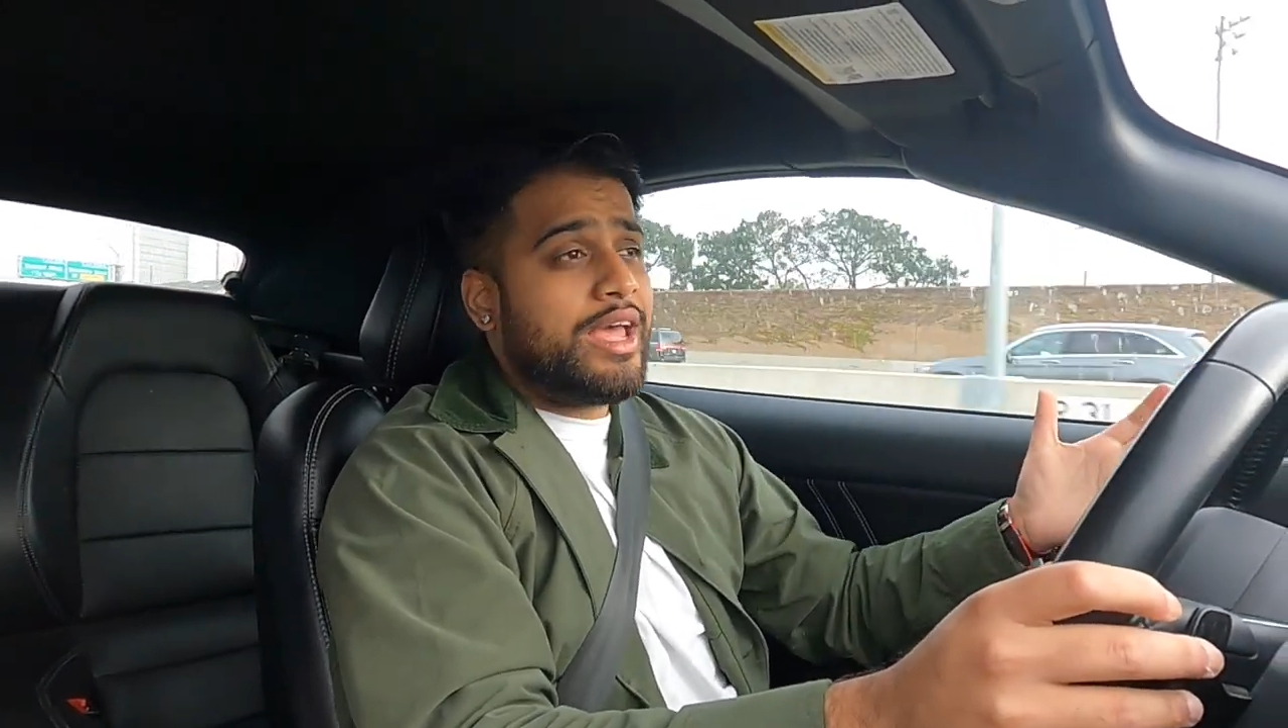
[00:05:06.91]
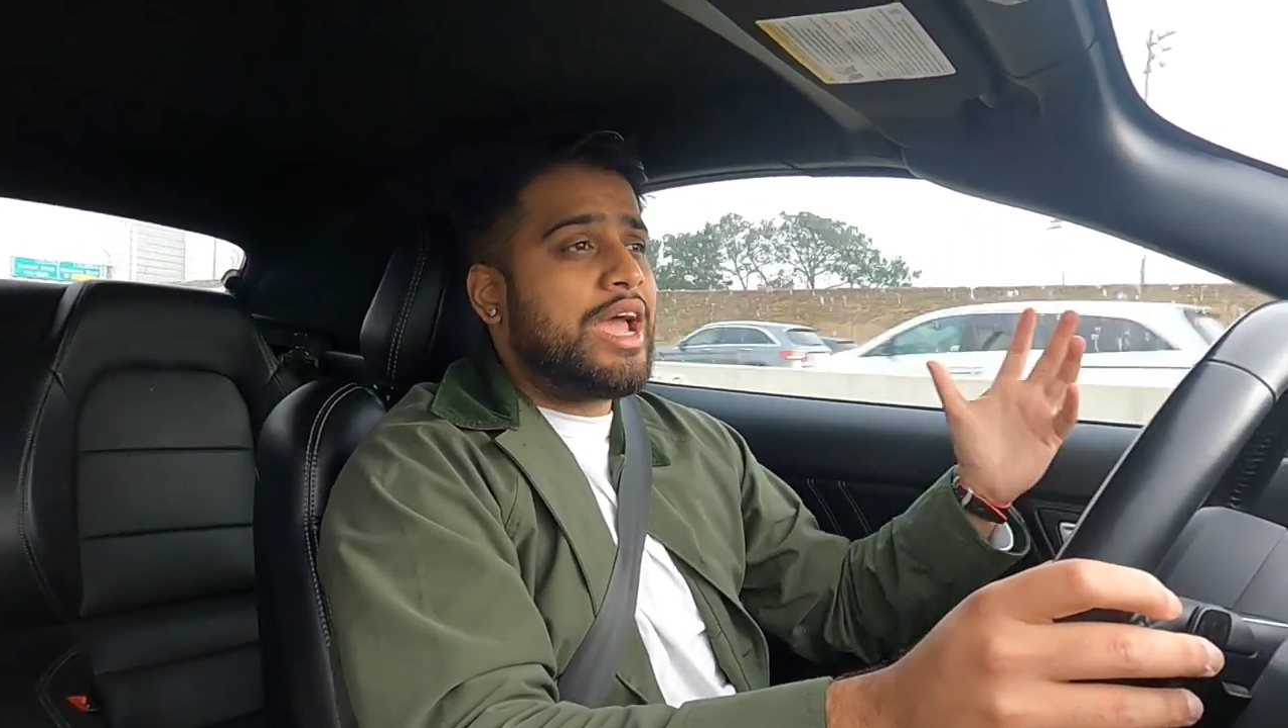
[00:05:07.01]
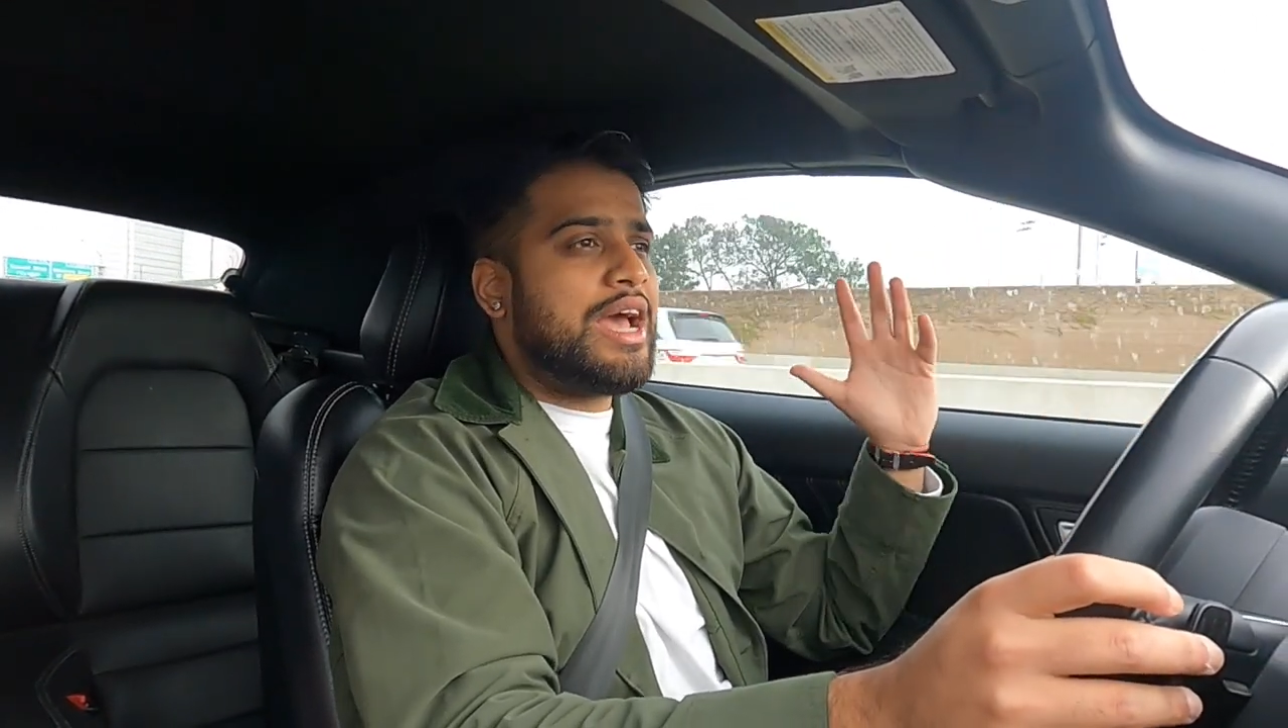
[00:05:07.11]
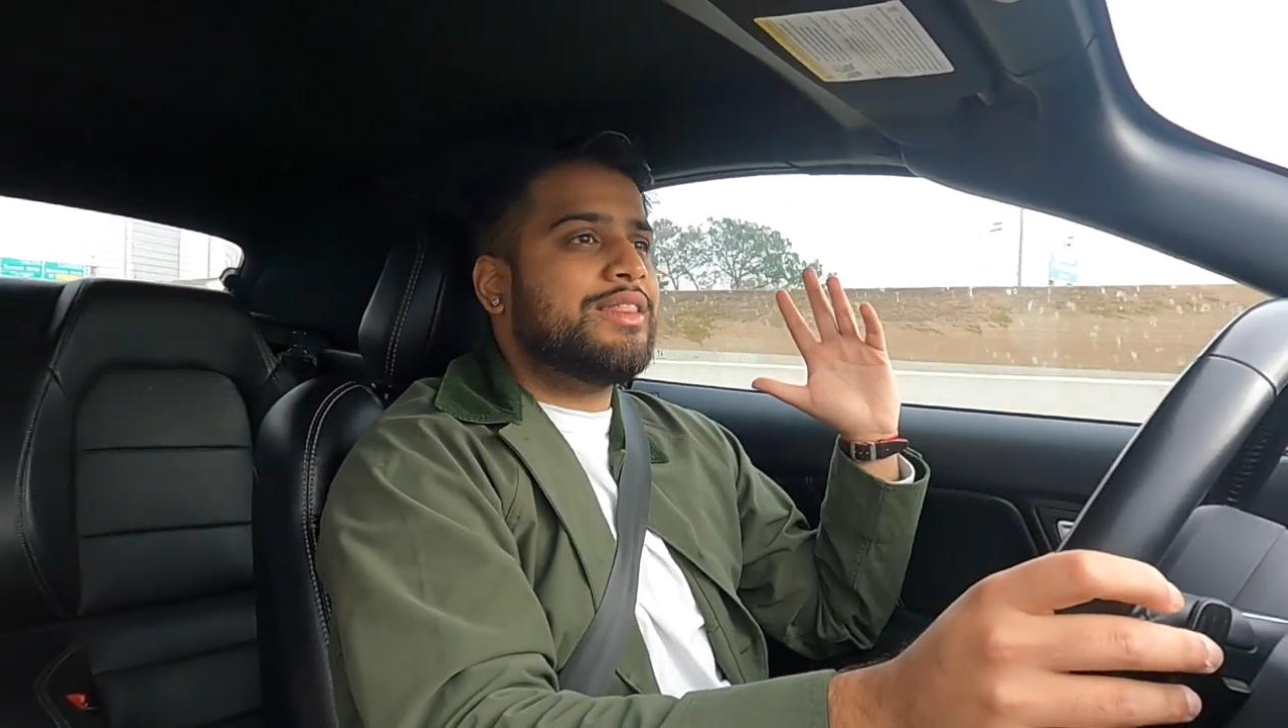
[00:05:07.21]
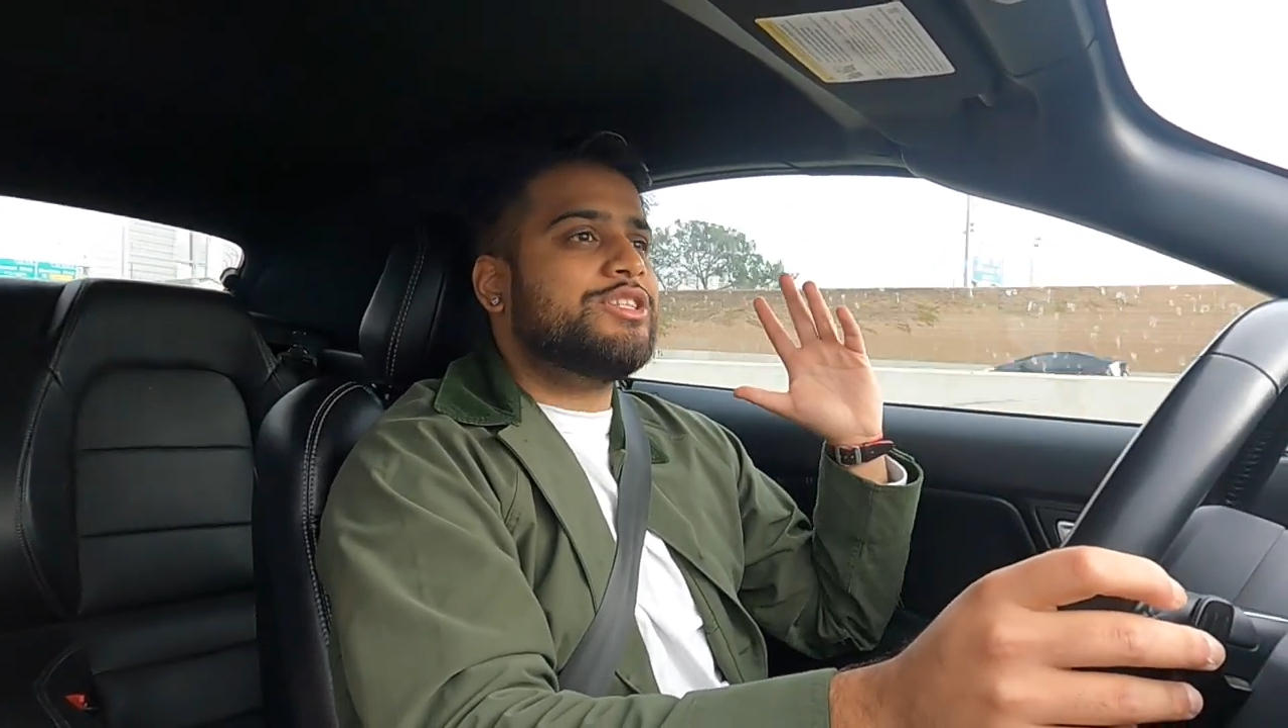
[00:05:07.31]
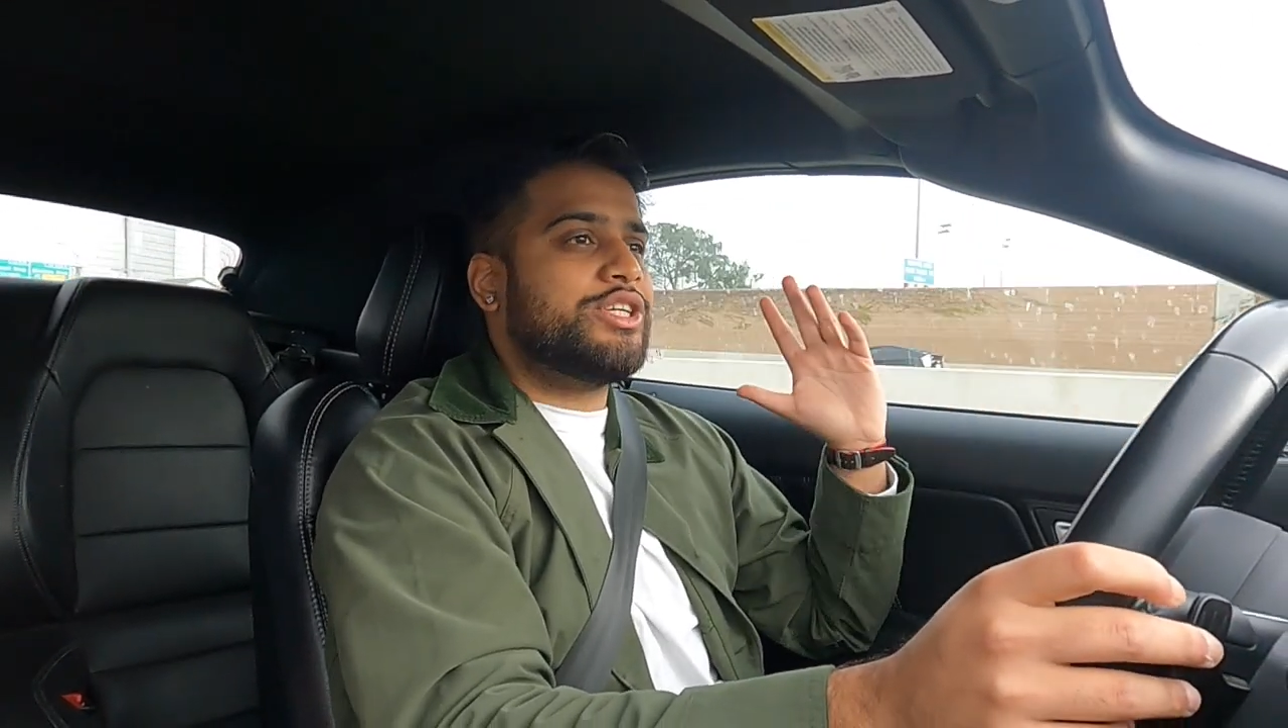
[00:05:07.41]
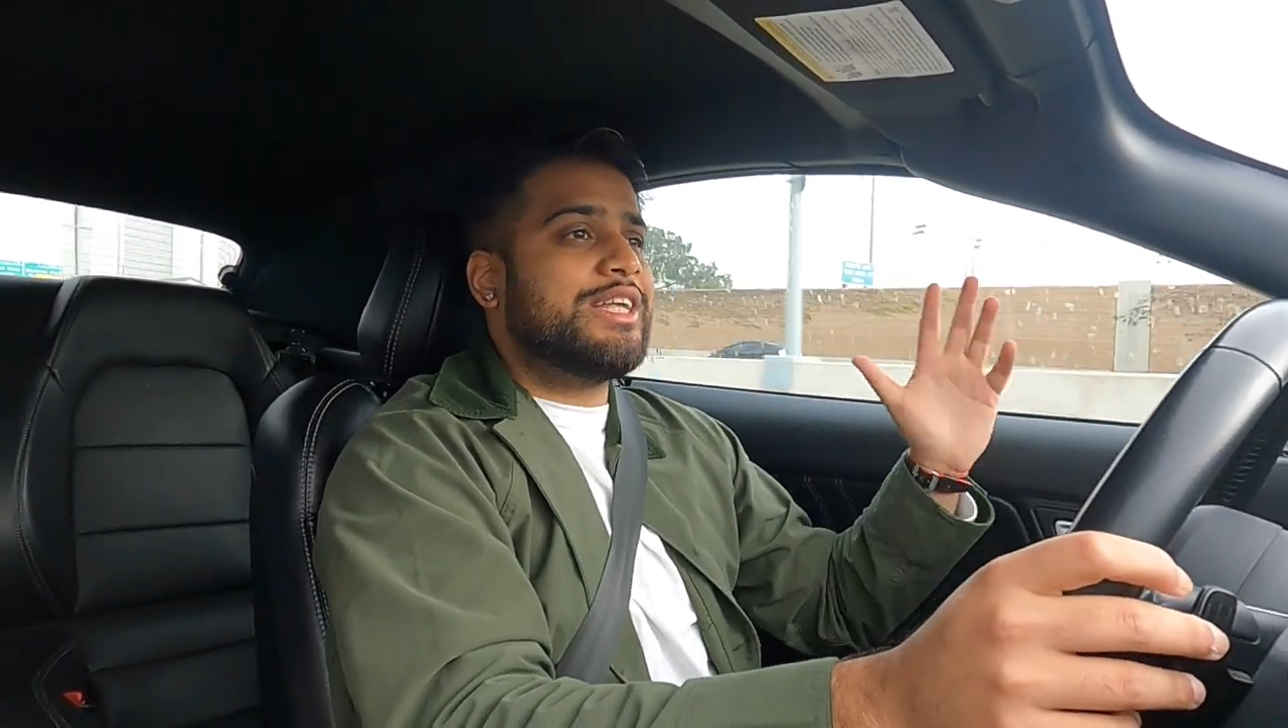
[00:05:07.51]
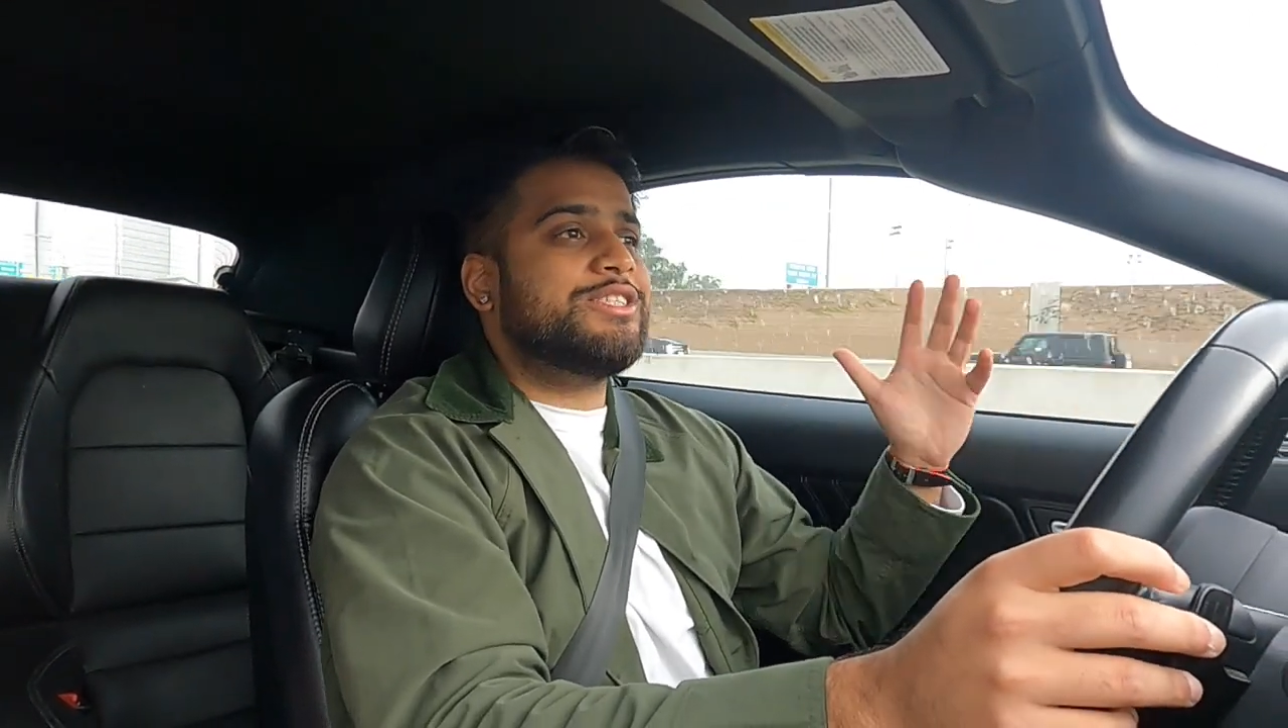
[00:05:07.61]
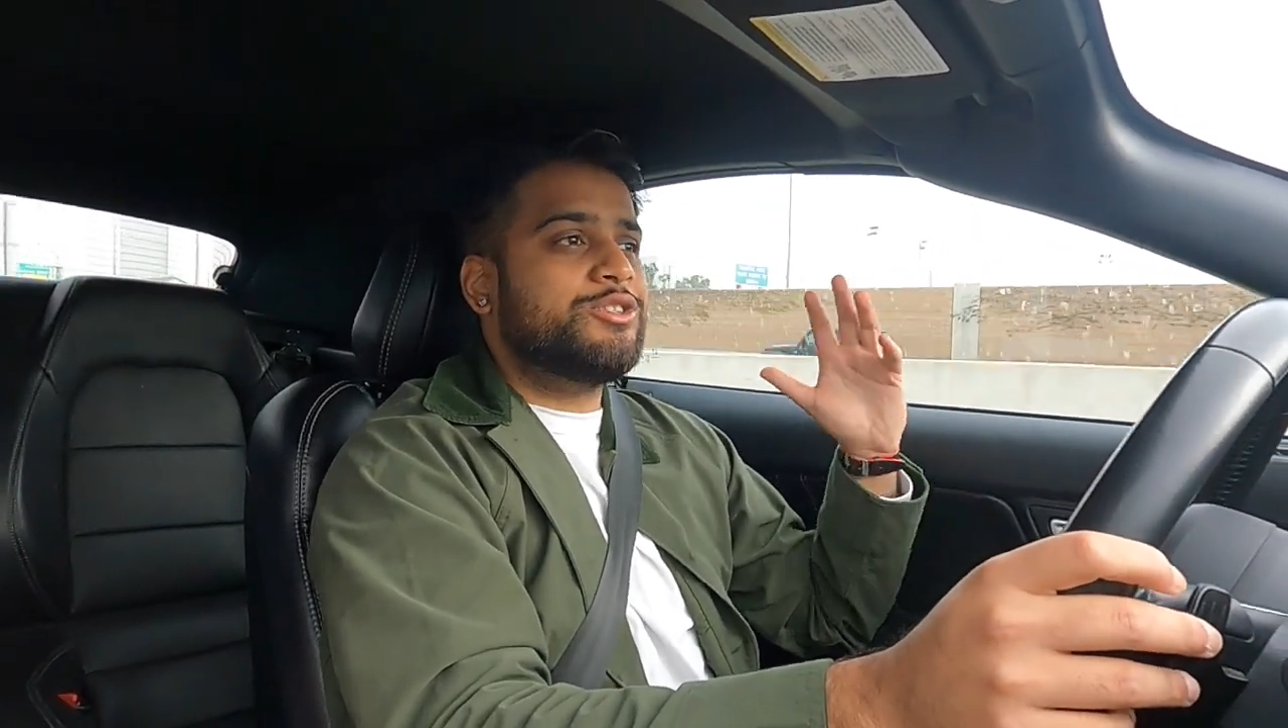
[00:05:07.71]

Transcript: I had the chance